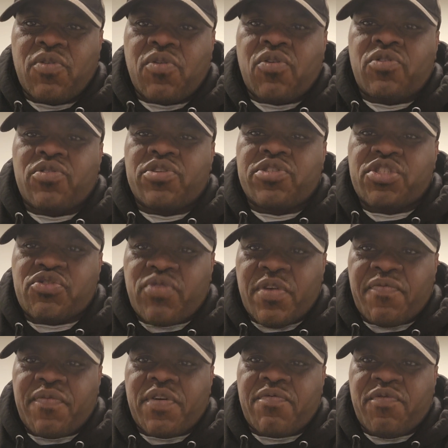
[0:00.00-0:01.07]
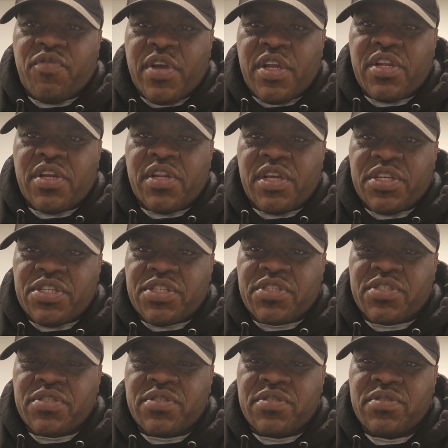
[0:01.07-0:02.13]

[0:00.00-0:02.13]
on the strength of Raider Nation,